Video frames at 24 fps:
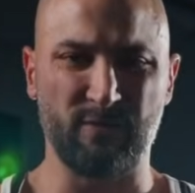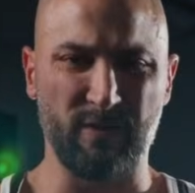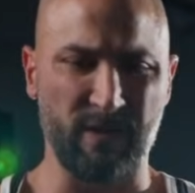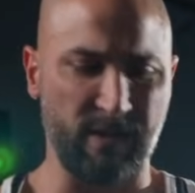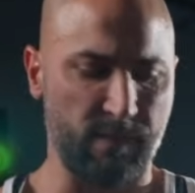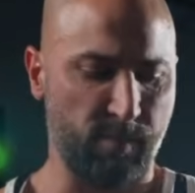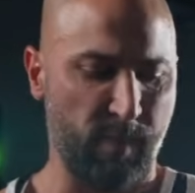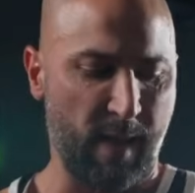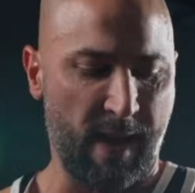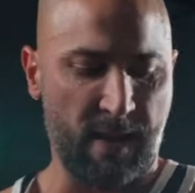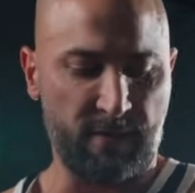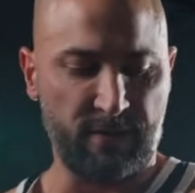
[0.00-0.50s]
really
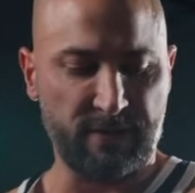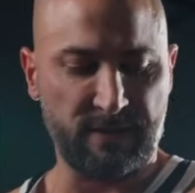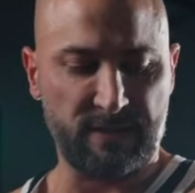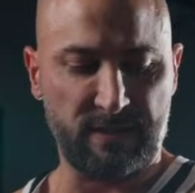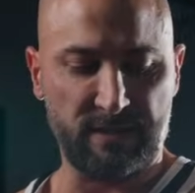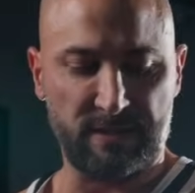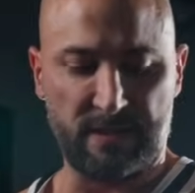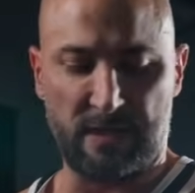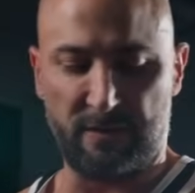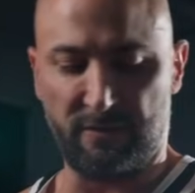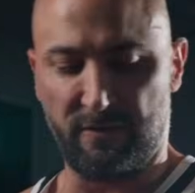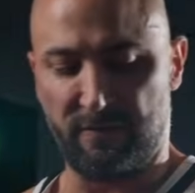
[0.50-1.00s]

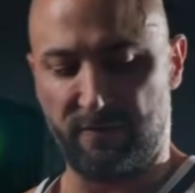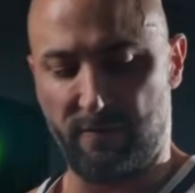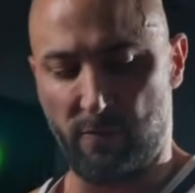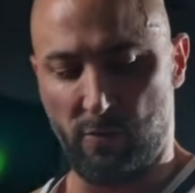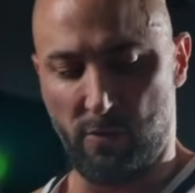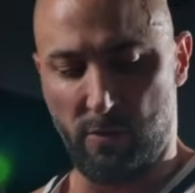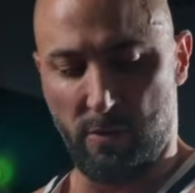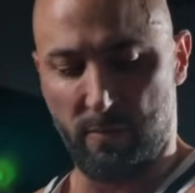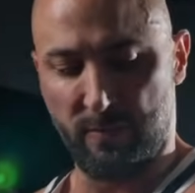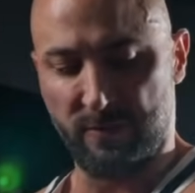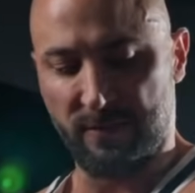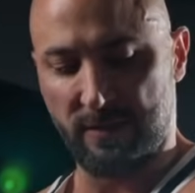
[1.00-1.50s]
balances out the
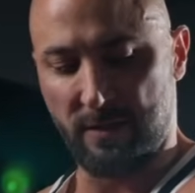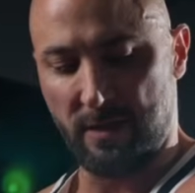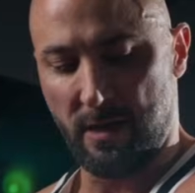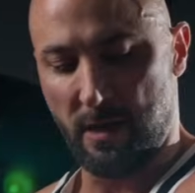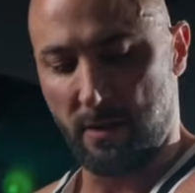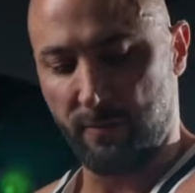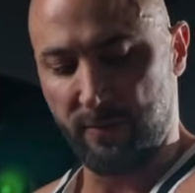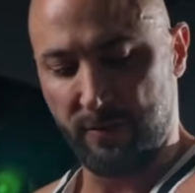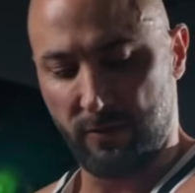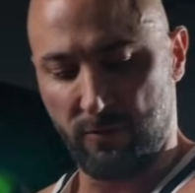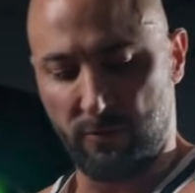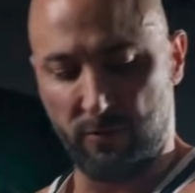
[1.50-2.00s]
forearm. It's gonna
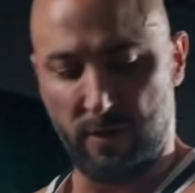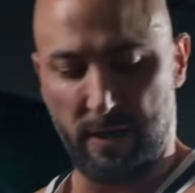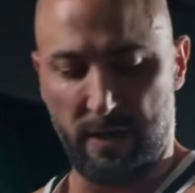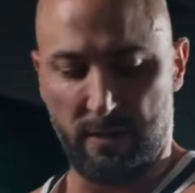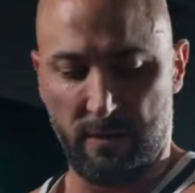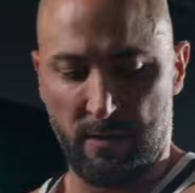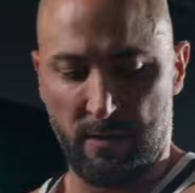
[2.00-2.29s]
help to create